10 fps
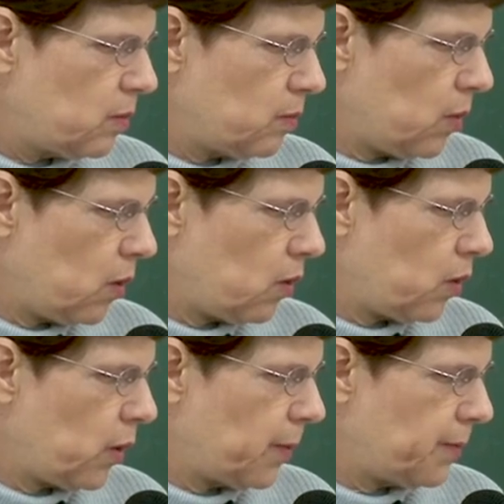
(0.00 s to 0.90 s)

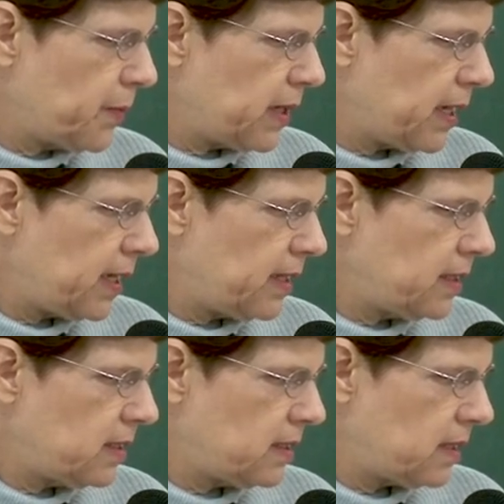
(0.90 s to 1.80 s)
Mo
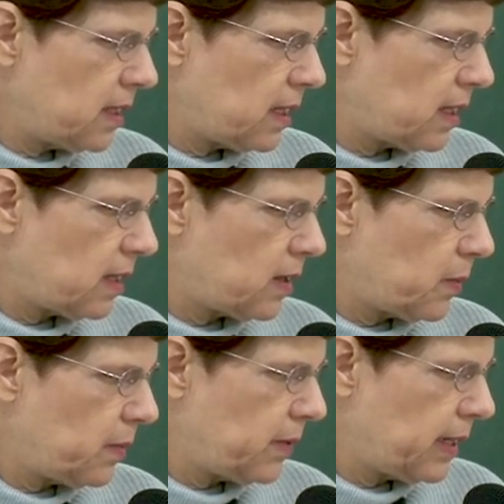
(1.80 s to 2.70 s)
pre de
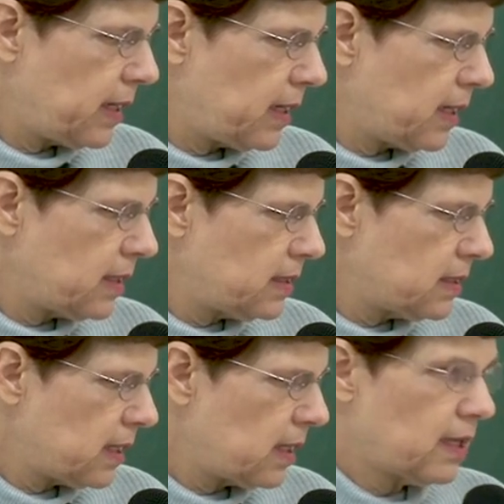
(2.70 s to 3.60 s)
ple
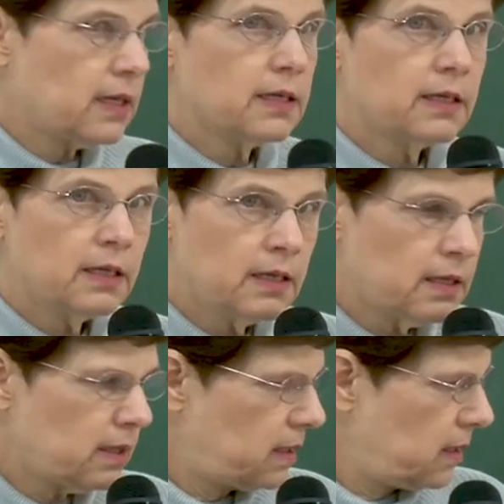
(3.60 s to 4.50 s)
de
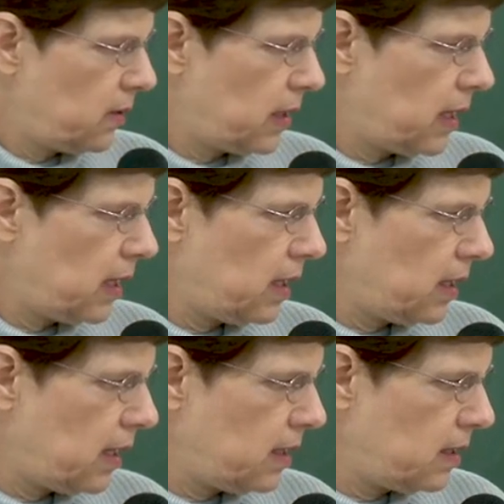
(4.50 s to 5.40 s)
ki. Okay,
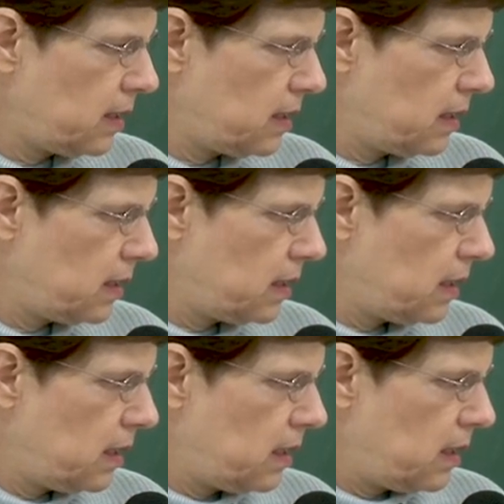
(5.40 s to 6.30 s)
and?
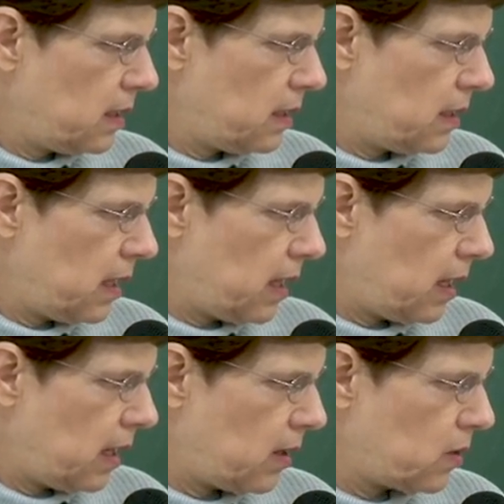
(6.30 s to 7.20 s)

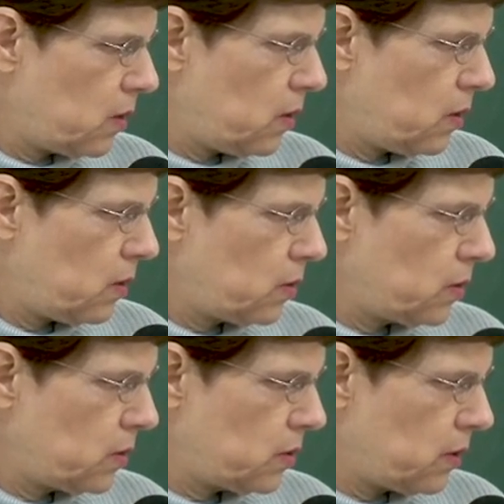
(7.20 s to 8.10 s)
Na
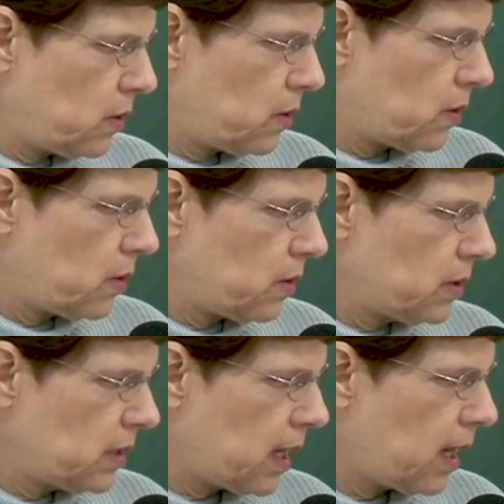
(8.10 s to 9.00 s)
ko to
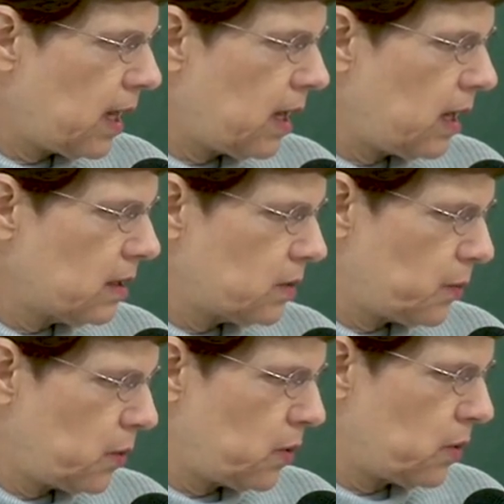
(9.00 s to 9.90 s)
ta
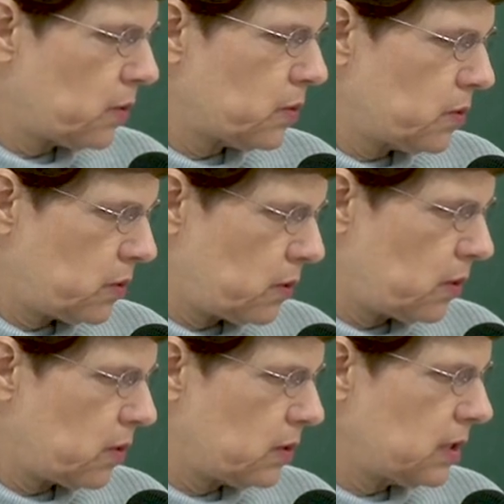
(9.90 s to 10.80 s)
po
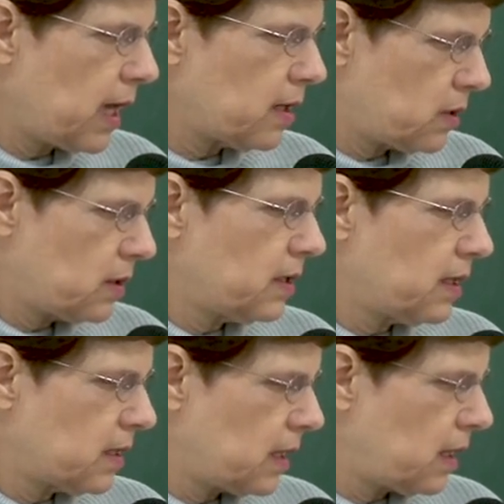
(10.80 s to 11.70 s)
to tak. Make
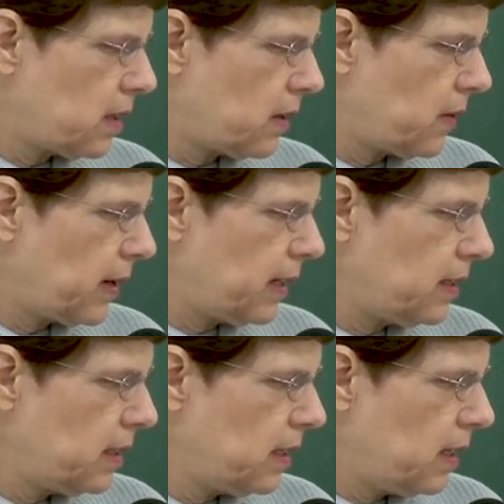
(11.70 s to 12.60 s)
a K, all right.
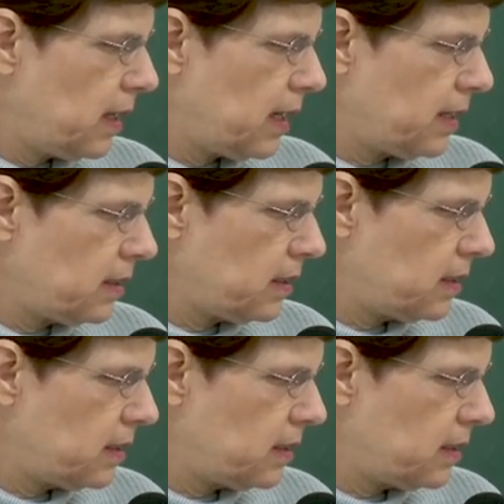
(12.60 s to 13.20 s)
And?